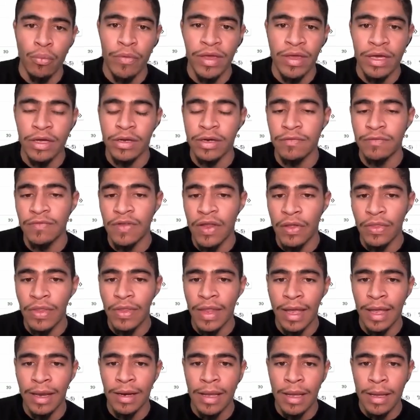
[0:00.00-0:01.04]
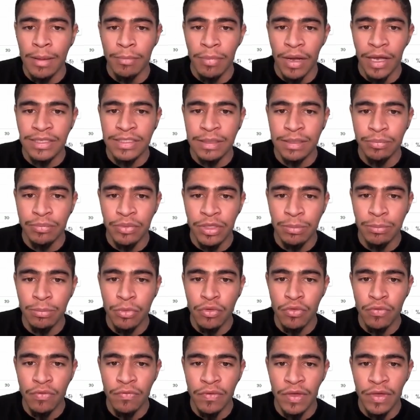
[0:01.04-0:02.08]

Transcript: We could have done that by simply moving